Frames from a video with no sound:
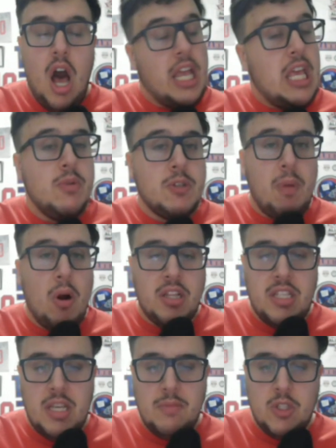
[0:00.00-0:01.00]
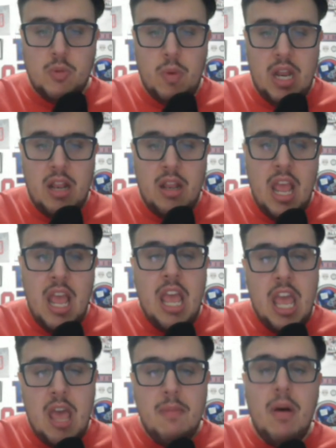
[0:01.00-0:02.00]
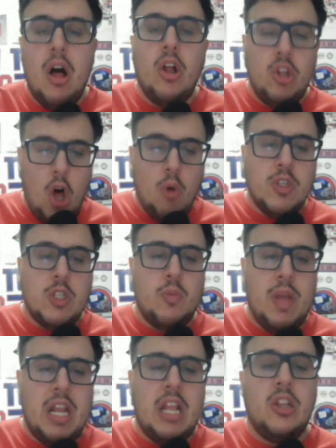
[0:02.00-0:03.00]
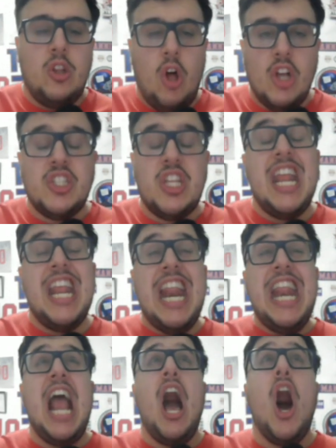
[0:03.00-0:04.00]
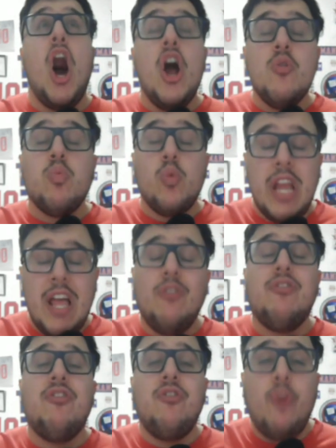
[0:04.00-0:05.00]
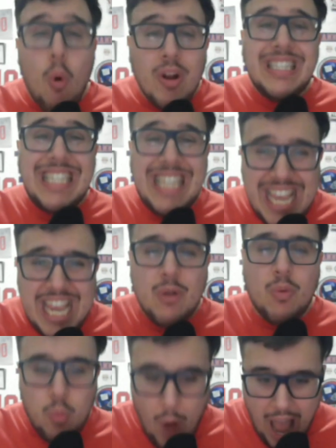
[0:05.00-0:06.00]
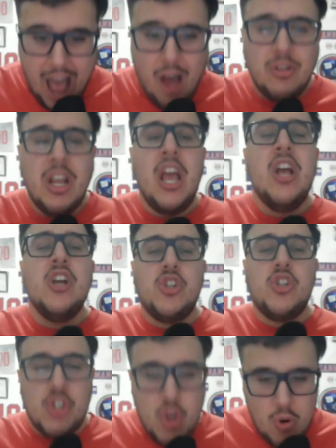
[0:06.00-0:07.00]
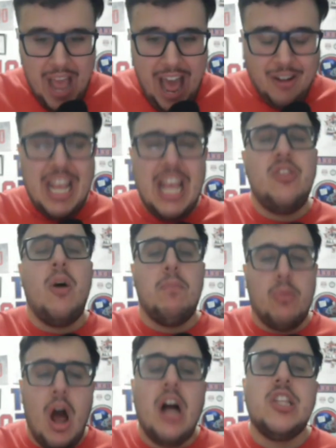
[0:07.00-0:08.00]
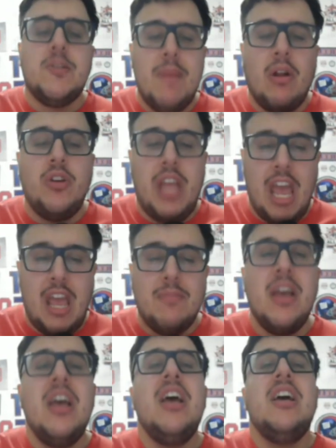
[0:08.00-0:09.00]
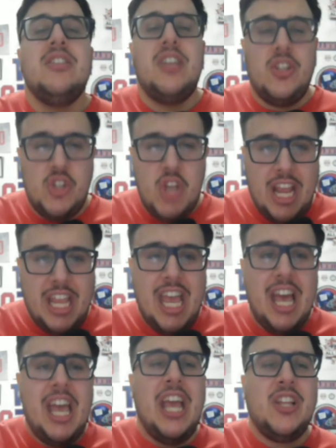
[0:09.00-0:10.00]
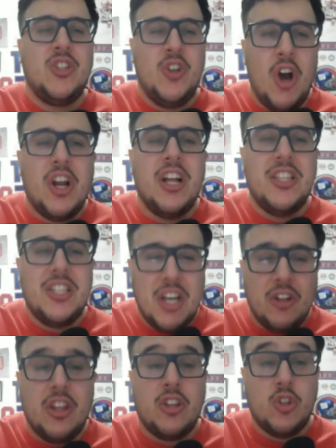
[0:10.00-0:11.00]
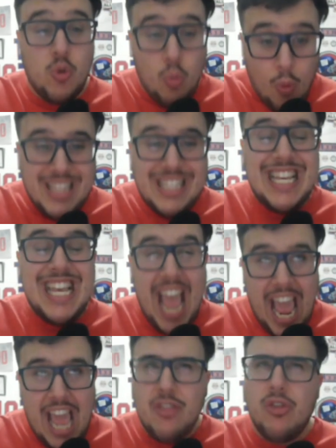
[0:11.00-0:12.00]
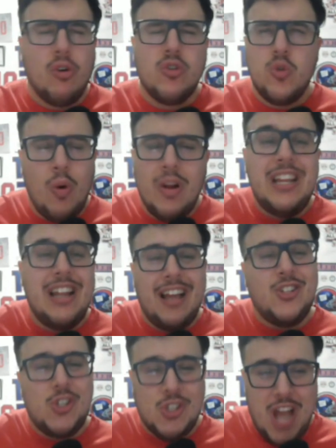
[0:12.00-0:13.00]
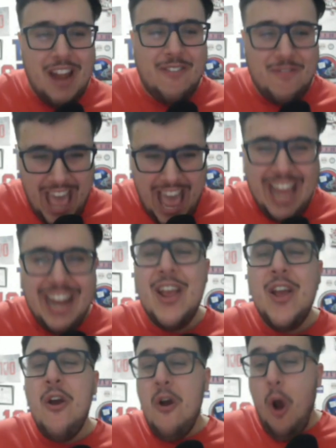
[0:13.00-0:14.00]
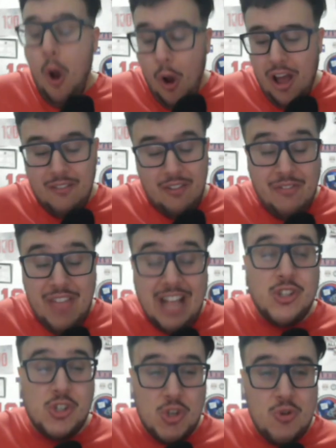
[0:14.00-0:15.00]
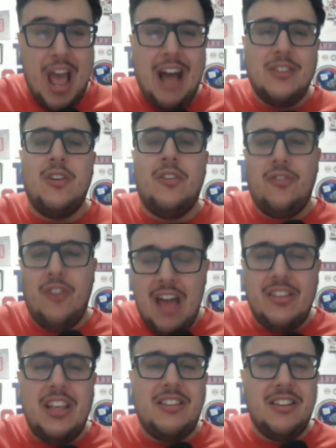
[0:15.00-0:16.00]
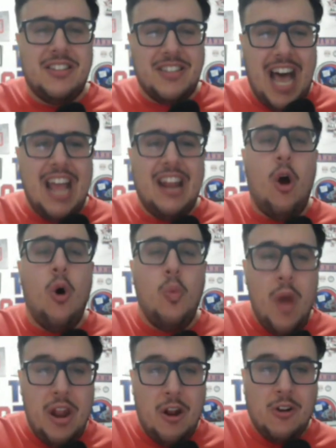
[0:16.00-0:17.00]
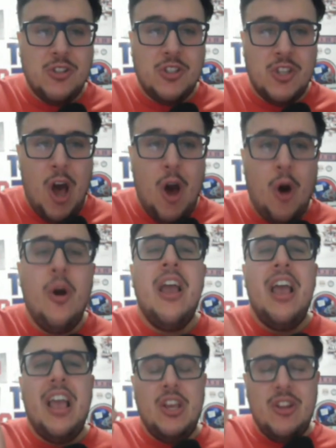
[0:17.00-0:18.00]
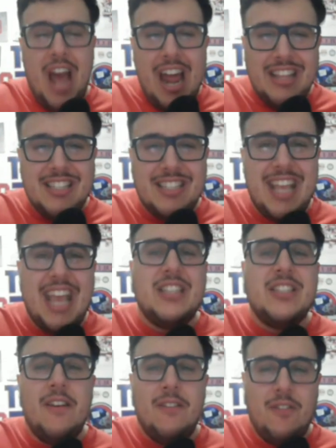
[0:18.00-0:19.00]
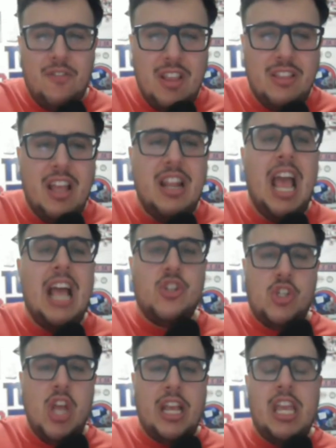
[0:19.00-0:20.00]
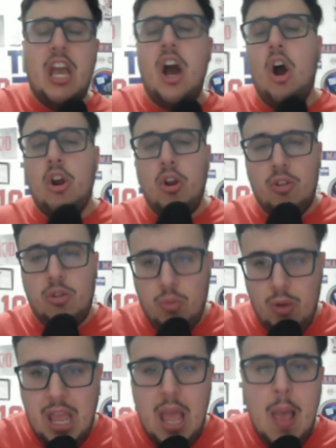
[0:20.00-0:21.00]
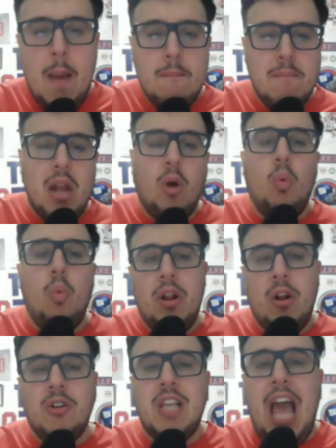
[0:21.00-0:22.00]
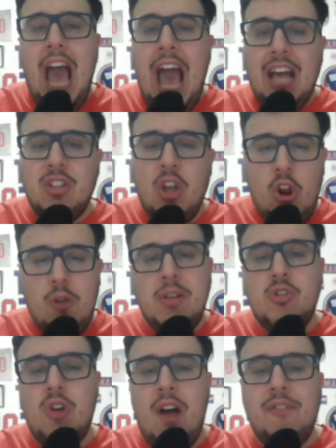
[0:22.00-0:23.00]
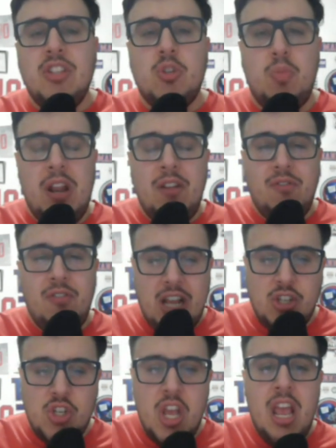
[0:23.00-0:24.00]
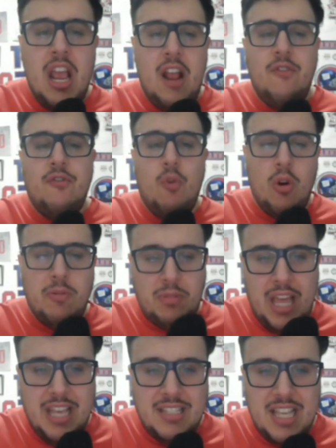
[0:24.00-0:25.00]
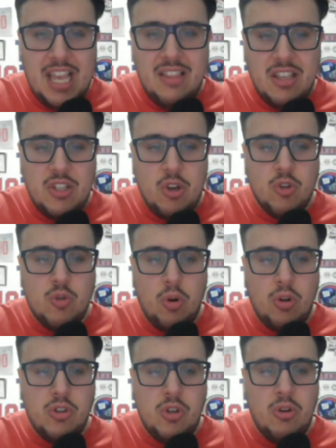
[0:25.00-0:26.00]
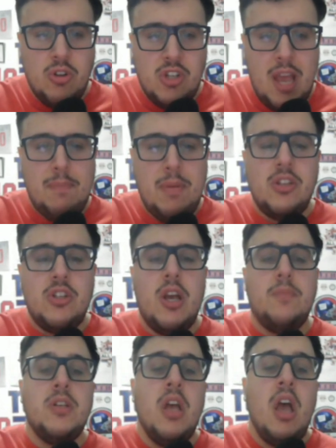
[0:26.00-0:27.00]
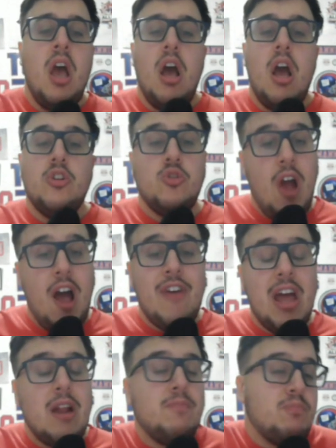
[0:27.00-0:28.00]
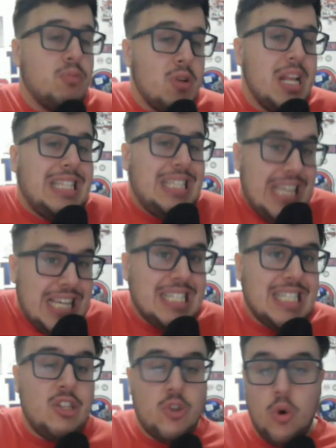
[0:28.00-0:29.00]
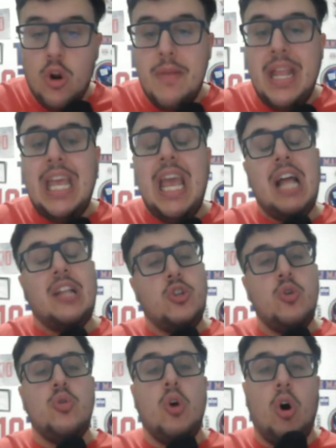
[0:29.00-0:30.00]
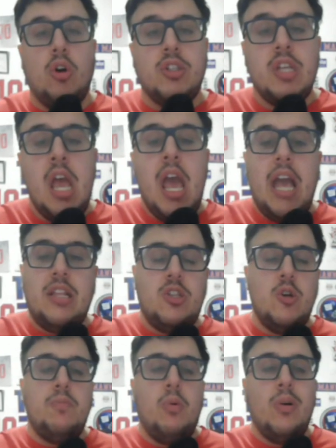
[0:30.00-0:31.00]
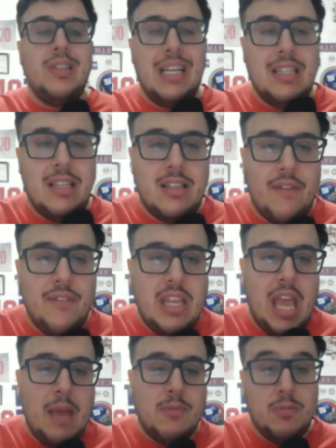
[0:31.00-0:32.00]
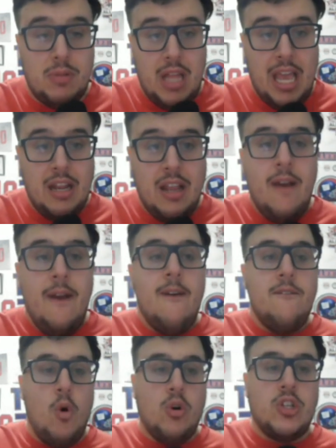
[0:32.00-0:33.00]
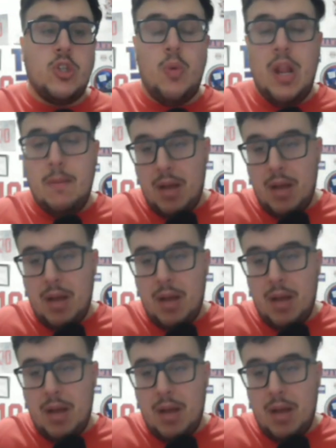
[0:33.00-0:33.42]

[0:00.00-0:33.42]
He was part of Team Sweden. Him, along with Sweden, lost in an unreal 14 round shootout in the bronze medal game to Czechia. It took until the 28th or 29th shot of that shootout to finally decide a winner. So, United States, Finland, and Czechia are your three medal winners as Herman Tropp and Sweden finish in fourth place in this year's World Junior Championships. Tropp had a pretty decent tournament. He had 2 goals and 2 points in 7 games played for Sweden.